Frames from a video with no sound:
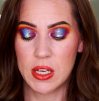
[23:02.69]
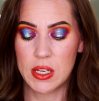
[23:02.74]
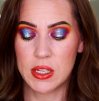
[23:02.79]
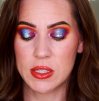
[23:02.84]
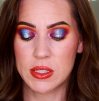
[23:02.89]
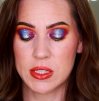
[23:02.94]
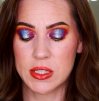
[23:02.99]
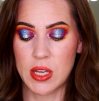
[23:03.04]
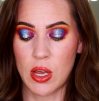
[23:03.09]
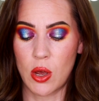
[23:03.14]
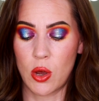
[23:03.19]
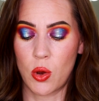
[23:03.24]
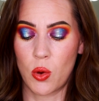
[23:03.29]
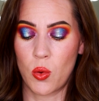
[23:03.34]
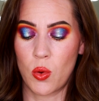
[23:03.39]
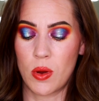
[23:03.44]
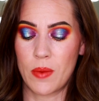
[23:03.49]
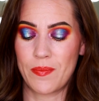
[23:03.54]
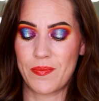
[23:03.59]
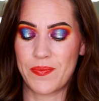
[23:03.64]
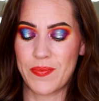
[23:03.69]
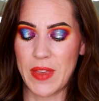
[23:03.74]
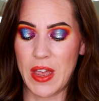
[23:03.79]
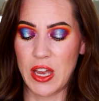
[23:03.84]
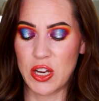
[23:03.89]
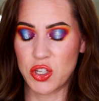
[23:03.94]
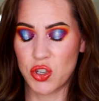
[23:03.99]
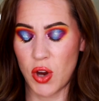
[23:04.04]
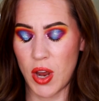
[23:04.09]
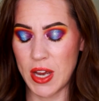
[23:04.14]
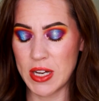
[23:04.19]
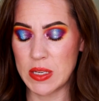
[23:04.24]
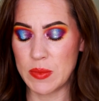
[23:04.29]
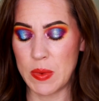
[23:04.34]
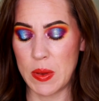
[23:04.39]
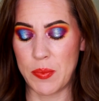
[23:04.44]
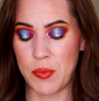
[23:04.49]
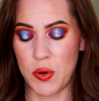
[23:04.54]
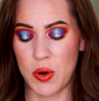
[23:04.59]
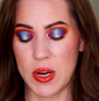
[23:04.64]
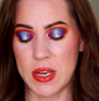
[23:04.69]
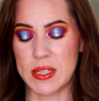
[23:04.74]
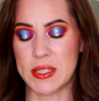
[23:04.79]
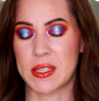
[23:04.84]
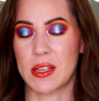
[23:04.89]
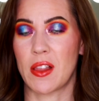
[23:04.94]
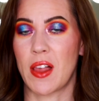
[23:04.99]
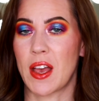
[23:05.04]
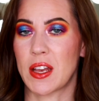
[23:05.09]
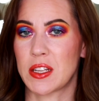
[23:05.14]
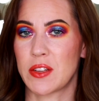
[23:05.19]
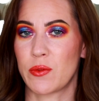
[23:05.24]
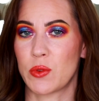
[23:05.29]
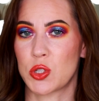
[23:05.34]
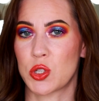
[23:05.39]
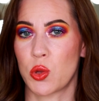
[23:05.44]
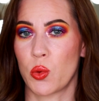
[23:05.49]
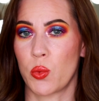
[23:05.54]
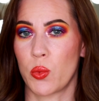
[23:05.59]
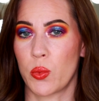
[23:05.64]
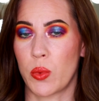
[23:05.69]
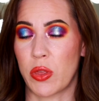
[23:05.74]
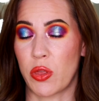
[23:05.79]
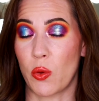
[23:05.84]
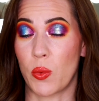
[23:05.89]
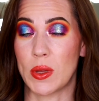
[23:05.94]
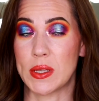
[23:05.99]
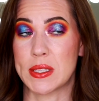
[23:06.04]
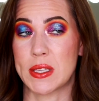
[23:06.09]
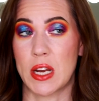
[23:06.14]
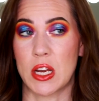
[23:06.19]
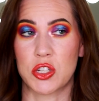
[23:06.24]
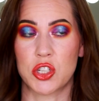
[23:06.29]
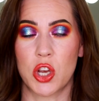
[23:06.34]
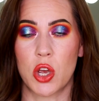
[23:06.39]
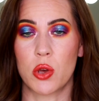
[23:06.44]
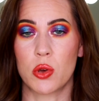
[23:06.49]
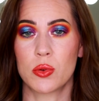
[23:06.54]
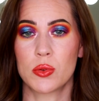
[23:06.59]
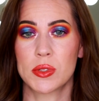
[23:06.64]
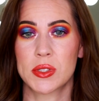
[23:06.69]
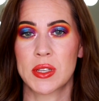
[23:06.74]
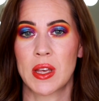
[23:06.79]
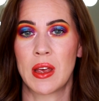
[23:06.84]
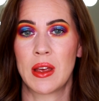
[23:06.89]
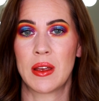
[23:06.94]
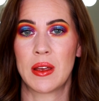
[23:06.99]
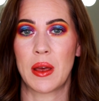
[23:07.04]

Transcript: So I tried to be pretty selective with the ones that I chose,